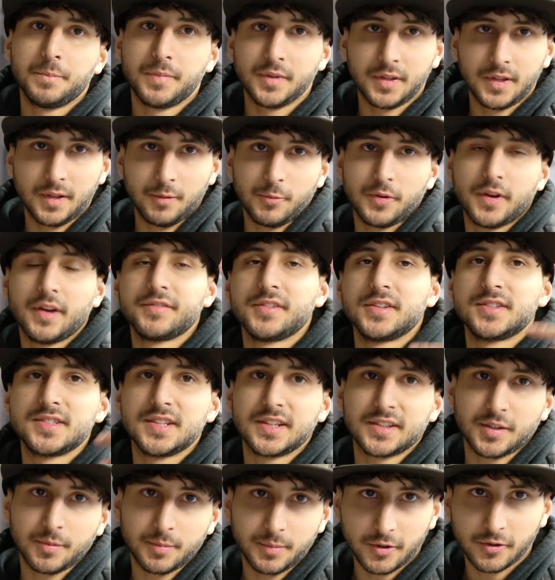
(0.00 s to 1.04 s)
But then we have to
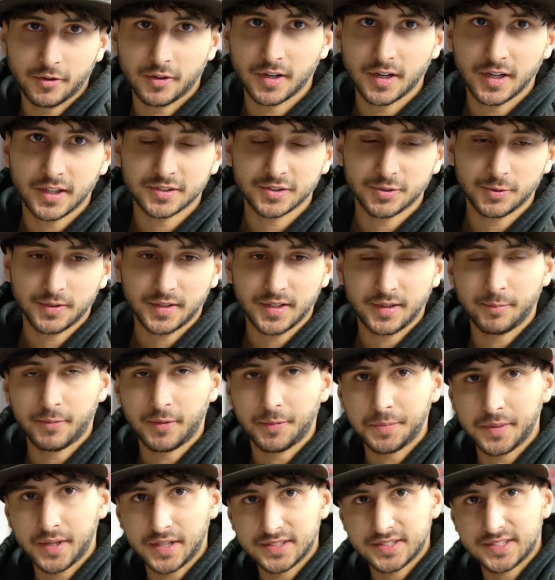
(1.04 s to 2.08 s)
take the motor out so we can
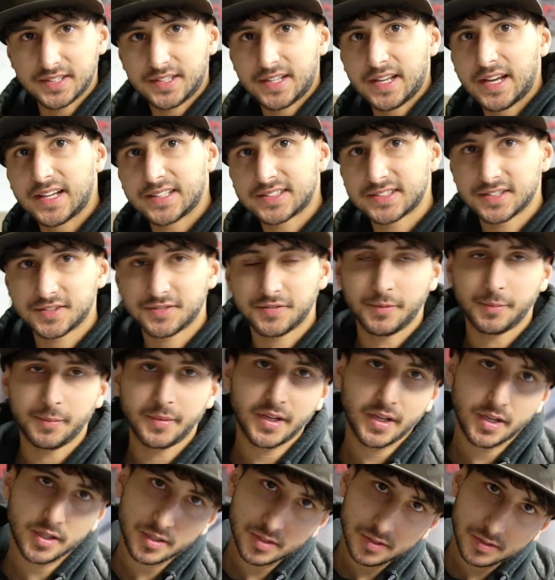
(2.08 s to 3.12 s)
replace the gaskets from
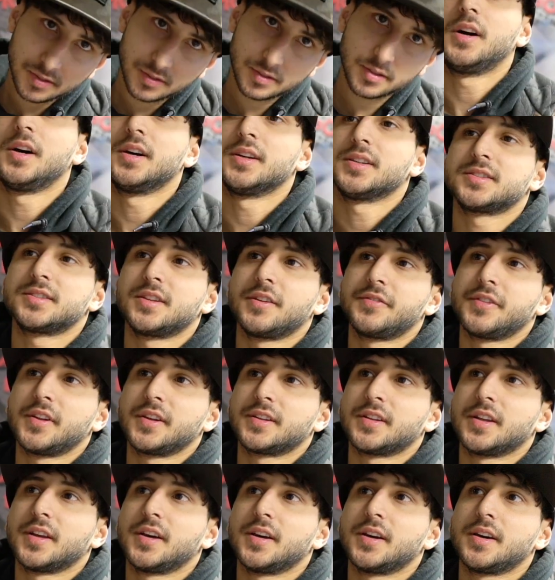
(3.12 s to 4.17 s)
behind, stuff like
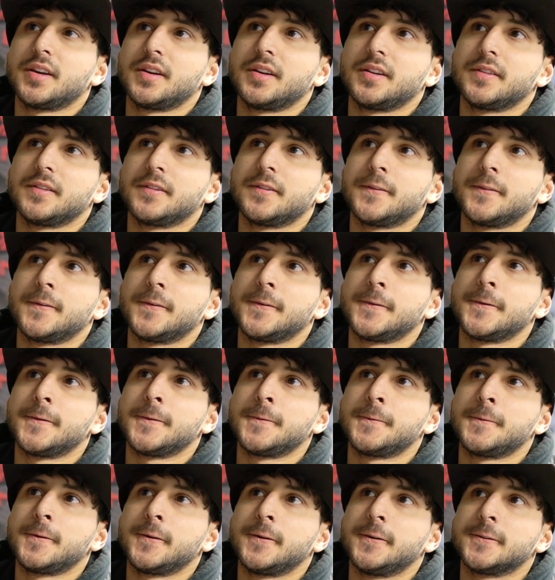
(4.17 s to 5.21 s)
that. And
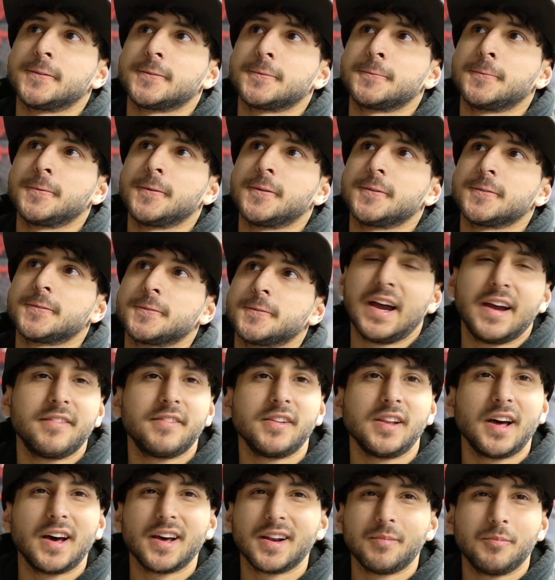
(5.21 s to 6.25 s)
what else? I have a
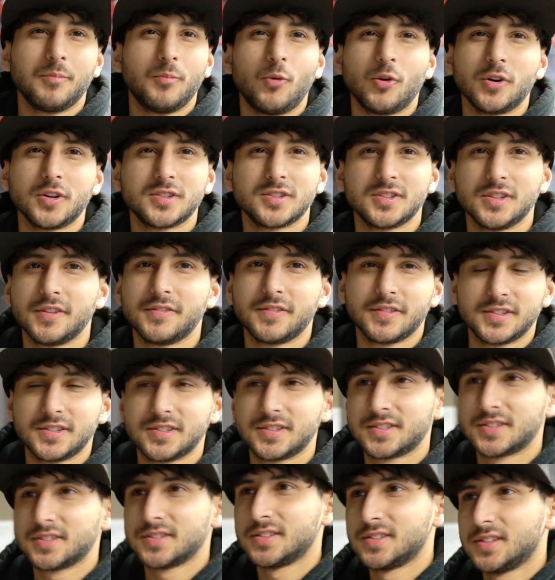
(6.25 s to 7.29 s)
lot of more. What's next
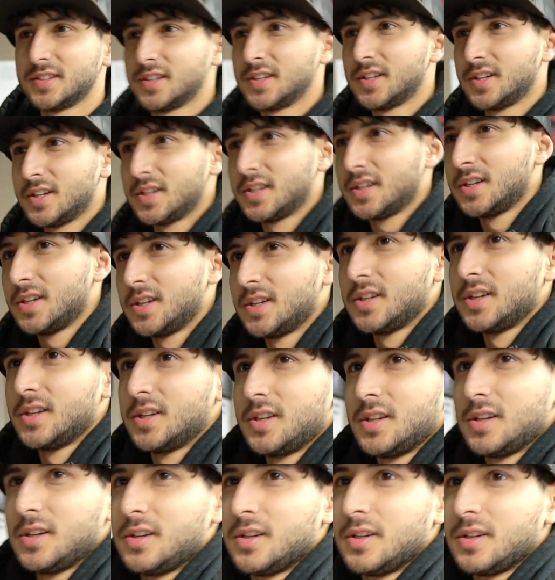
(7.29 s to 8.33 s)
after that? What's your plans after
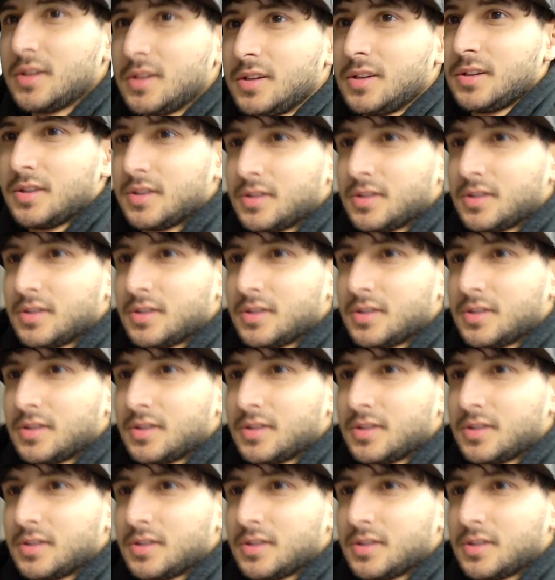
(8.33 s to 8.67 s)
that one?